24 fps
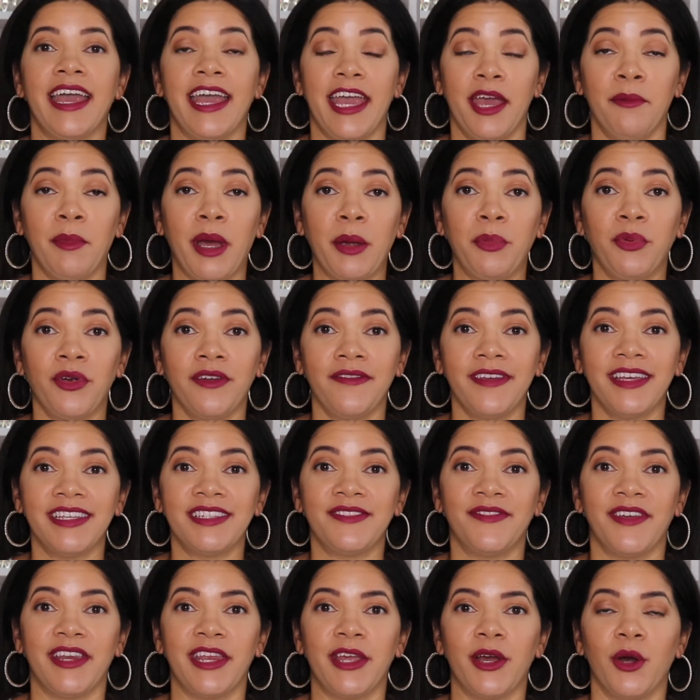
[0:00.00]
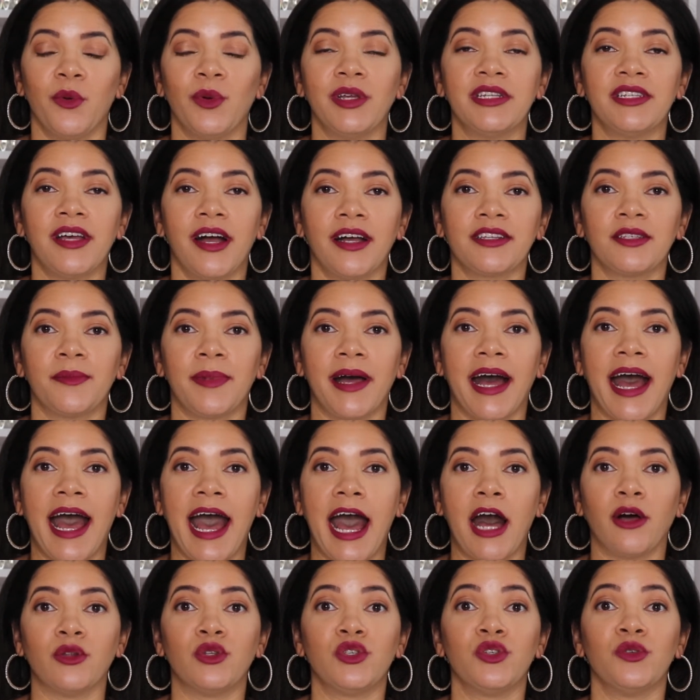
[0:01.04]
In my previous video, we talked about
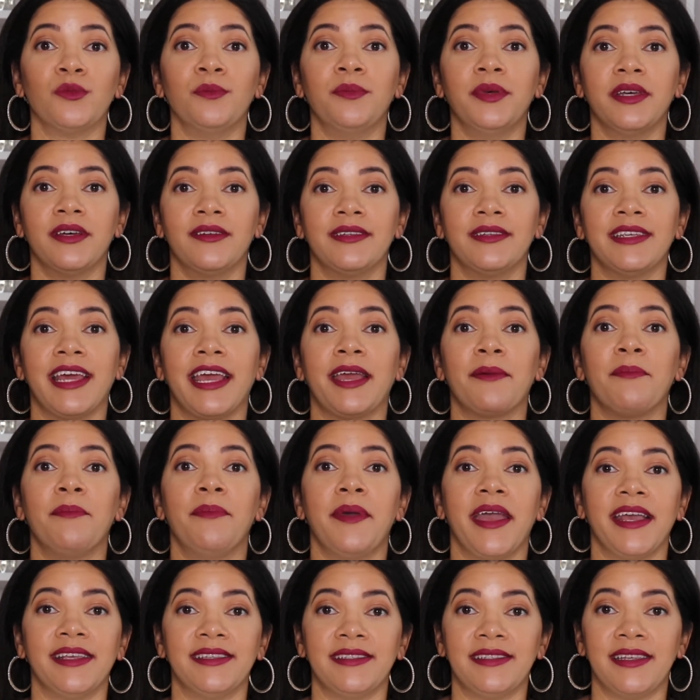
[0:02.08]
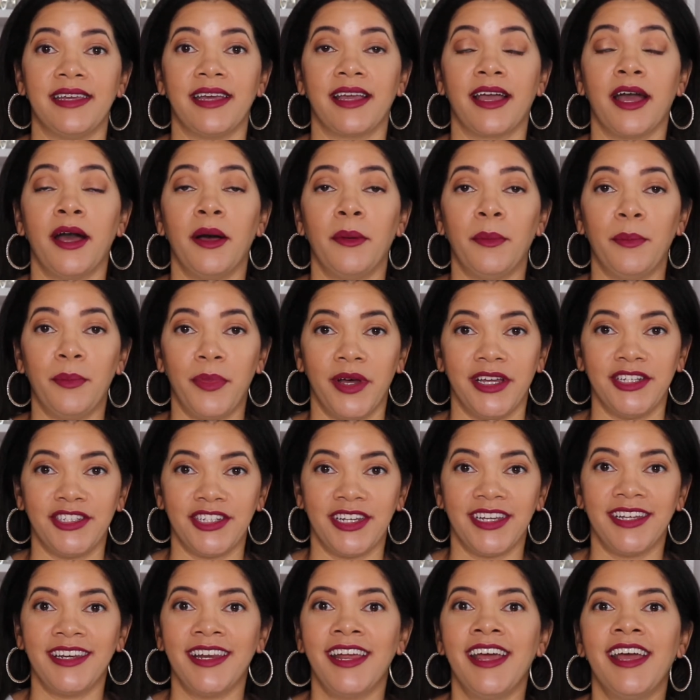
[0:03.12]
how to build a basic
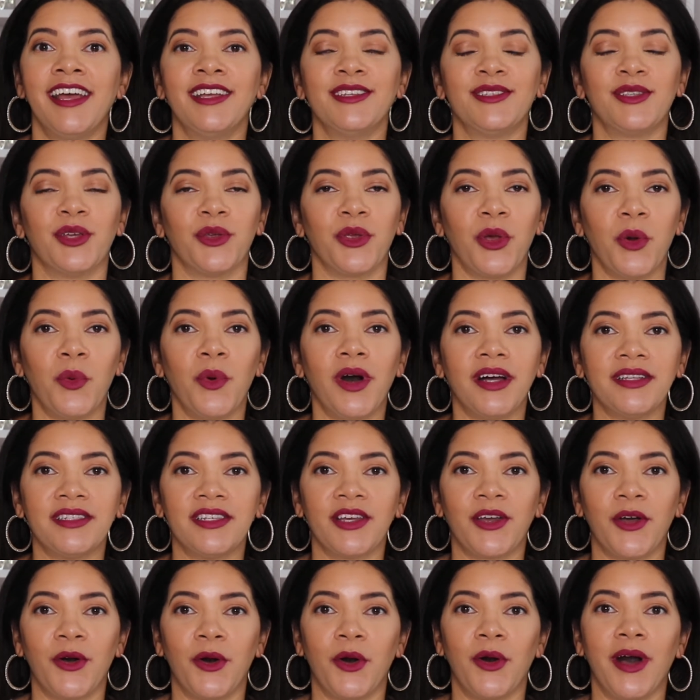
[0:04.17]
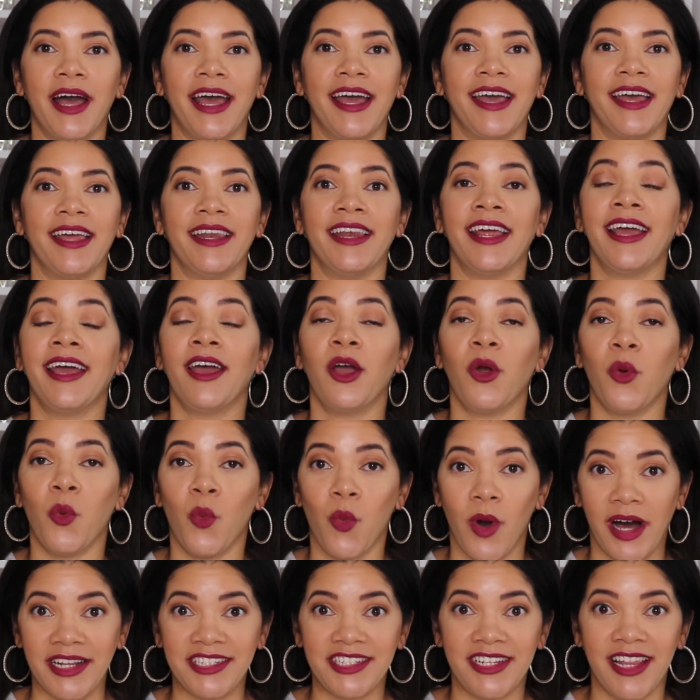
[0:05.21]
budget. So you'll want to go and
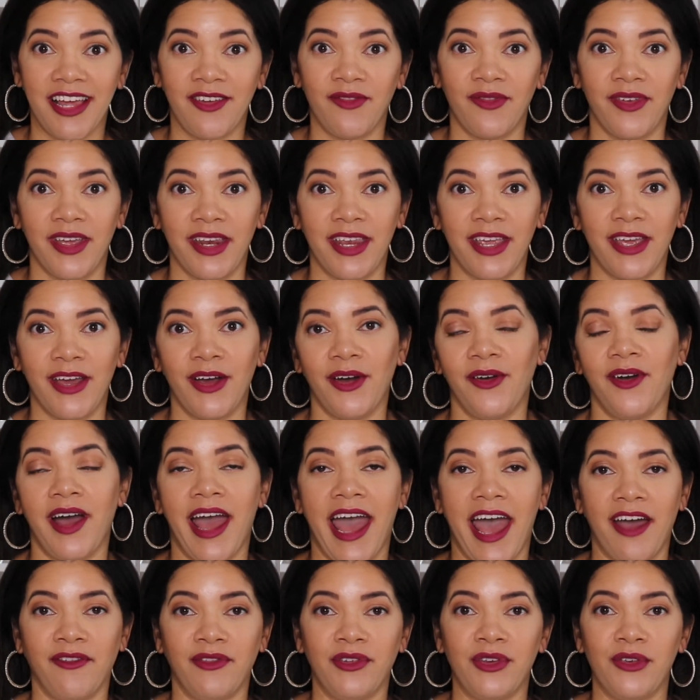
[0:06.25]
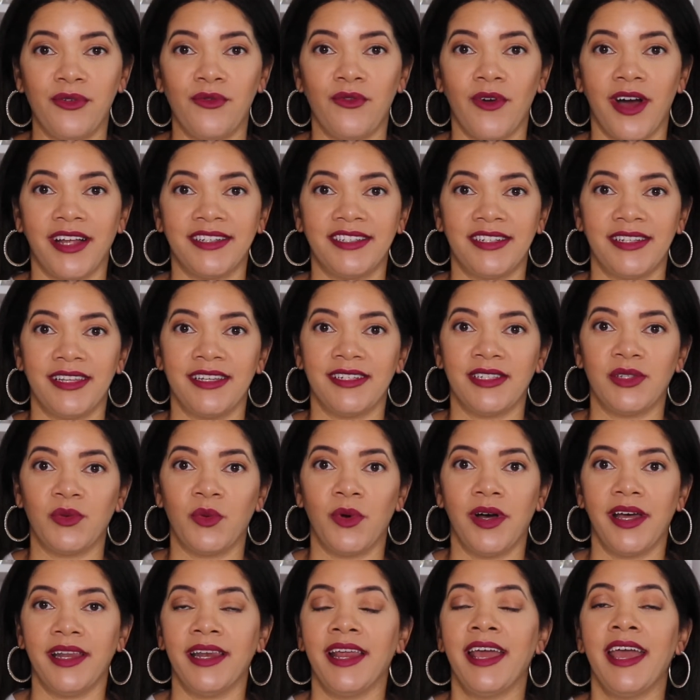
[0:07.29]
watch that video after you've watched this
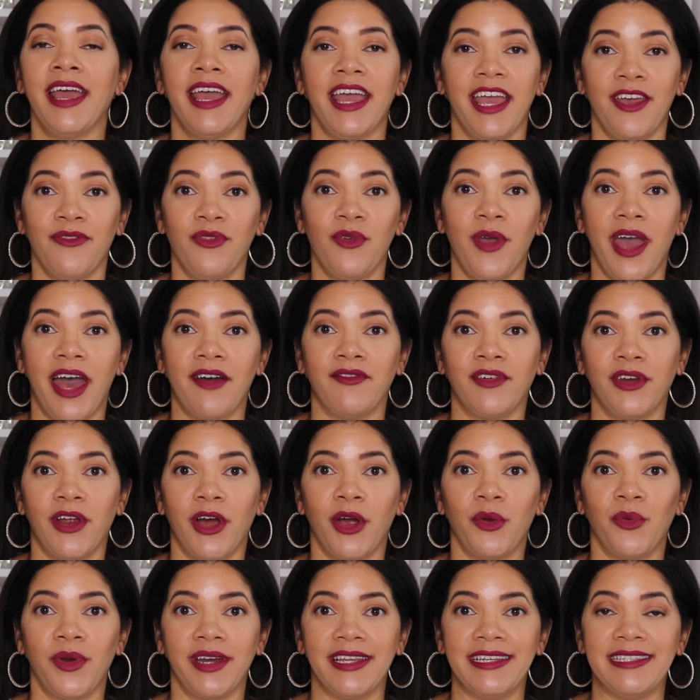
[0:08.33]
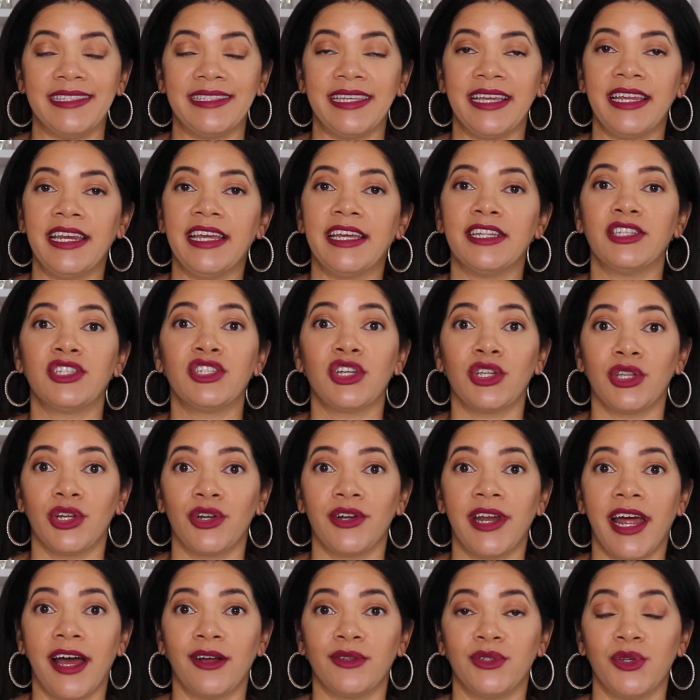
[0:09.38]
one if you haven't already seen it, to learn
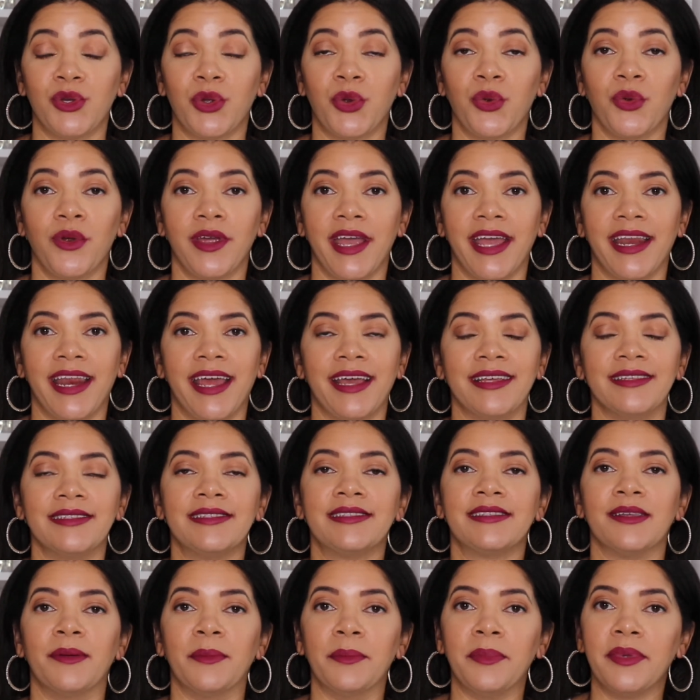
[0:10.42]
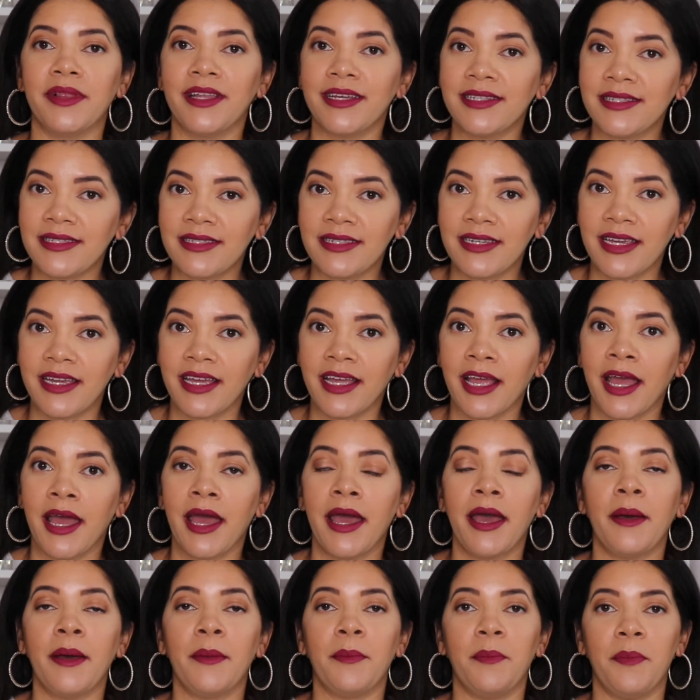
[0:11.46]
how to create a simplistic,
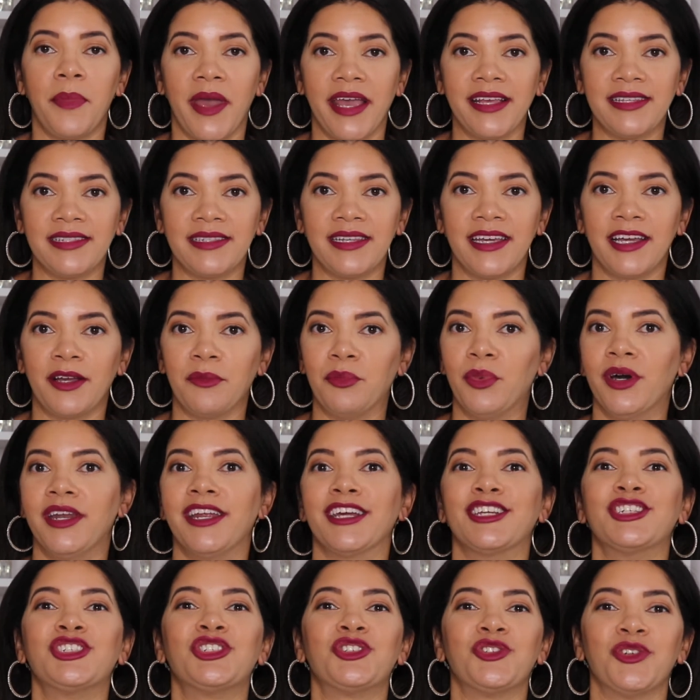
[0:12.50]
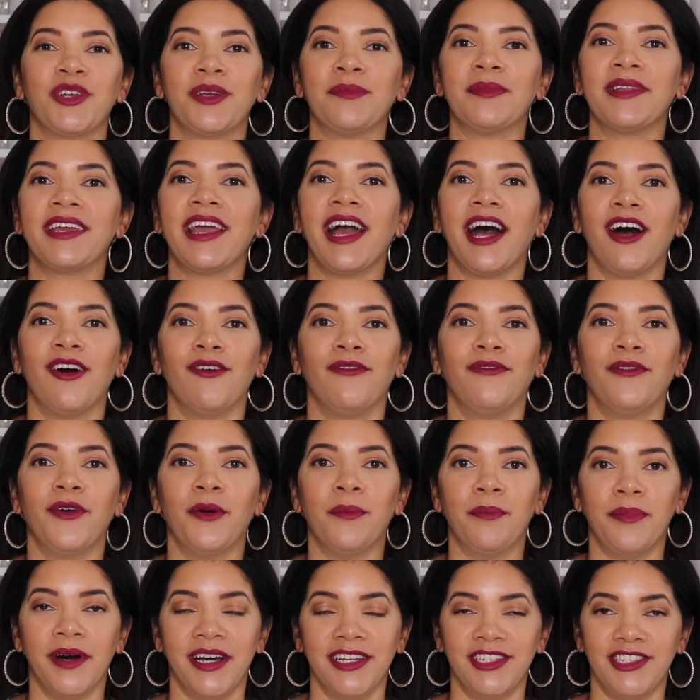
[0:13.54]
basic, but extremely helpful
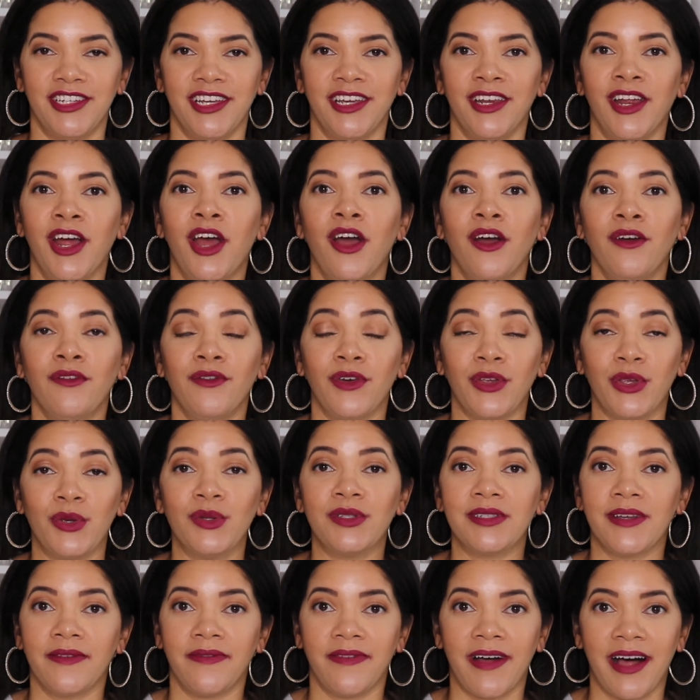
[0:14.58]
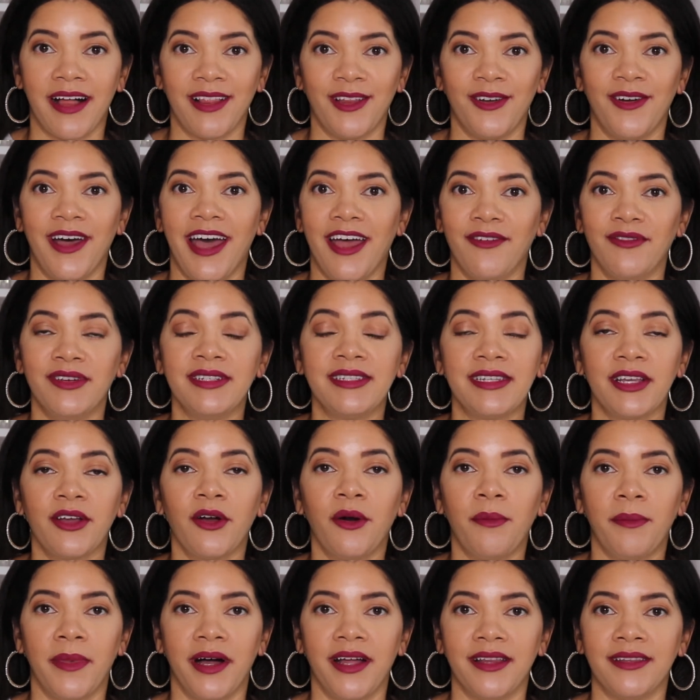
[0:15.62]
budget for you to follow every single
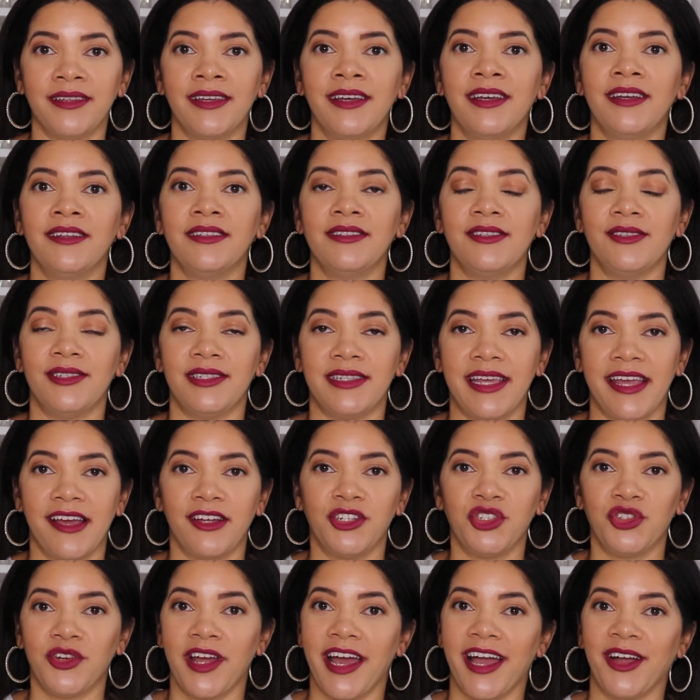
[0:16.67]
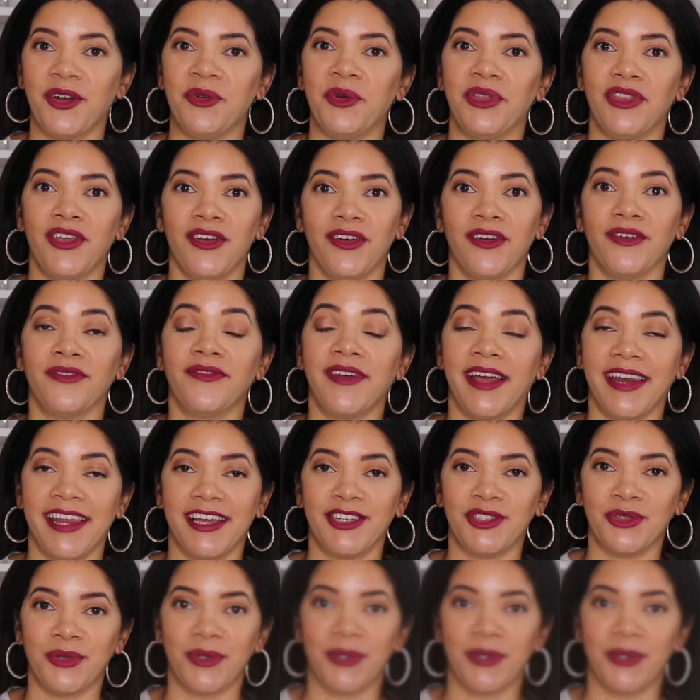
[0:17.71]
month to stay on track with your financial